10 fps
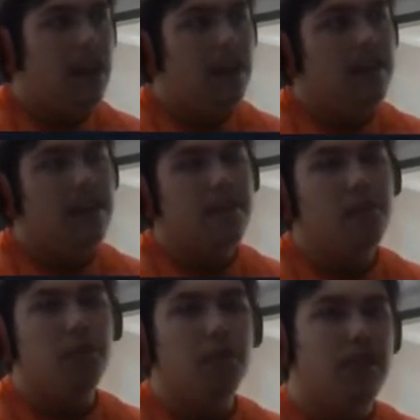This
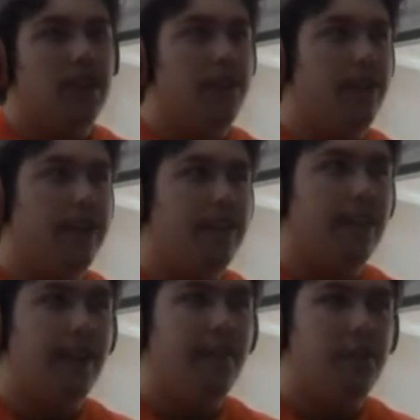will just increase the
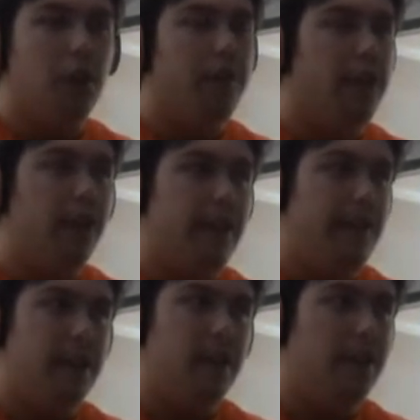level's overall
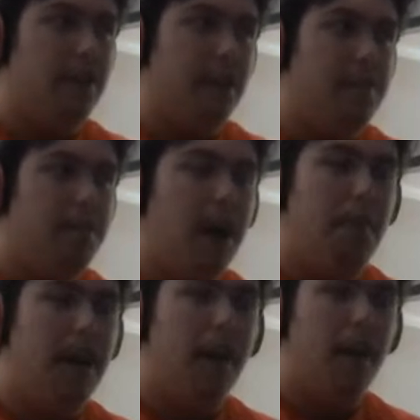difficulty. Mob
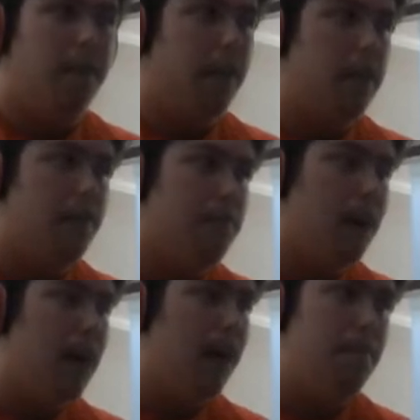health,
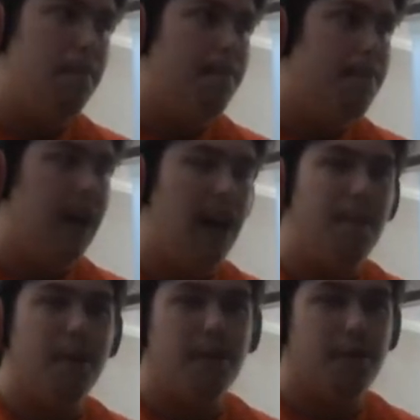mob
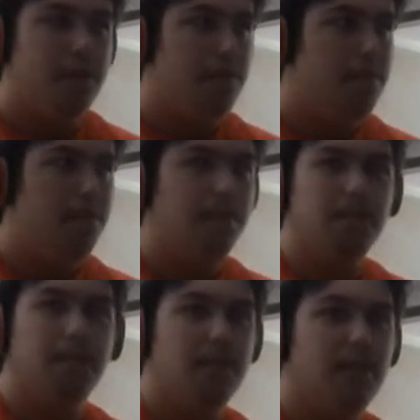damage,
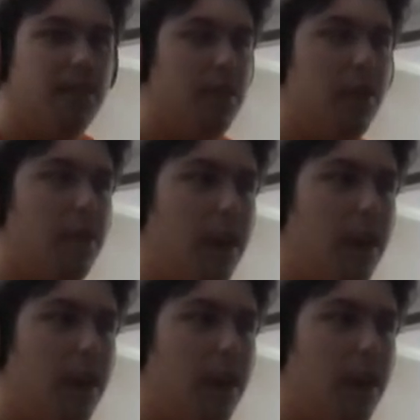just overall